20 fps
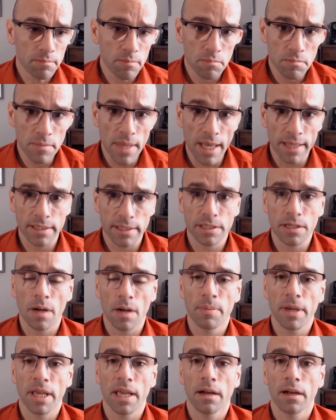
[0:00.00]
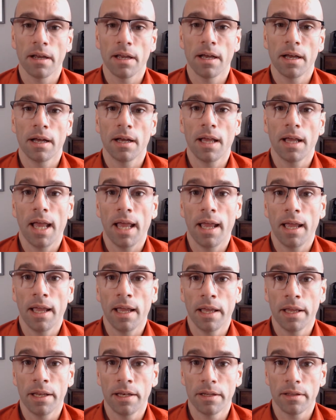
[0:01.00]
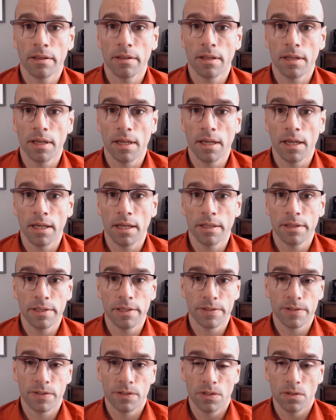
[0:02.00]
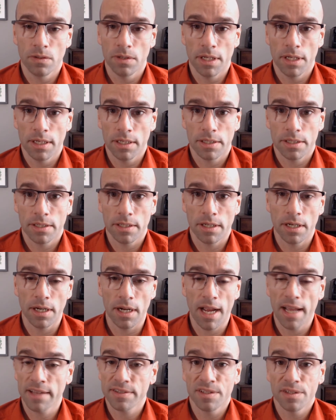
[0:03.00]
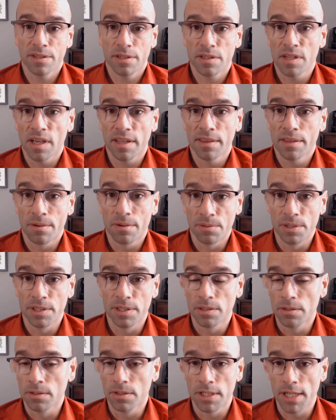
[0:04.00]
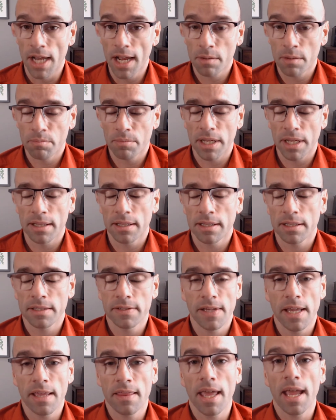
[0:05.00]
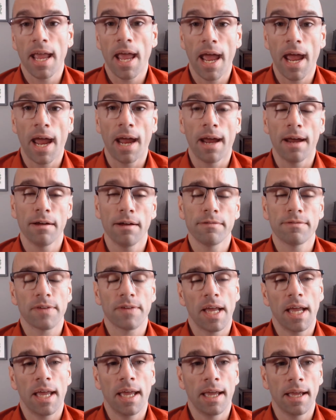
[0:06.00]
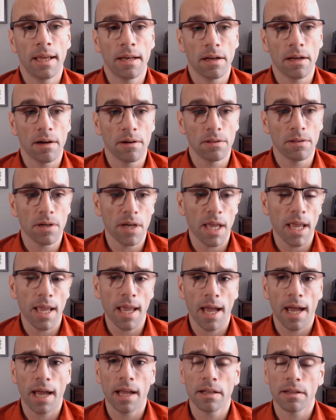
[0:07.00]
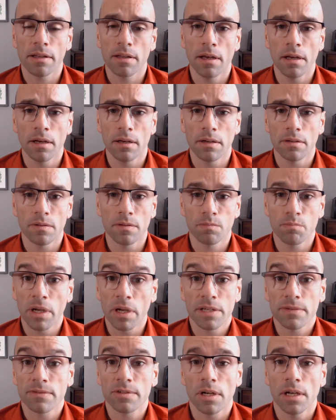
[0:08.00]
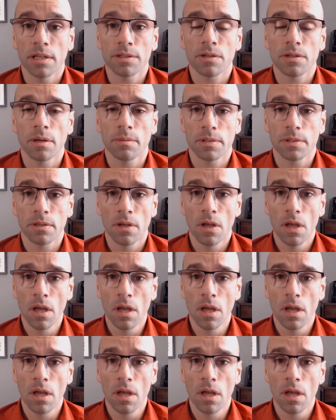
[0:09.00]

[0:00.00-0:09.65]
that's a topic area, and this student hasn't done the research yet, but say they have and are looking at a bunch of transcripts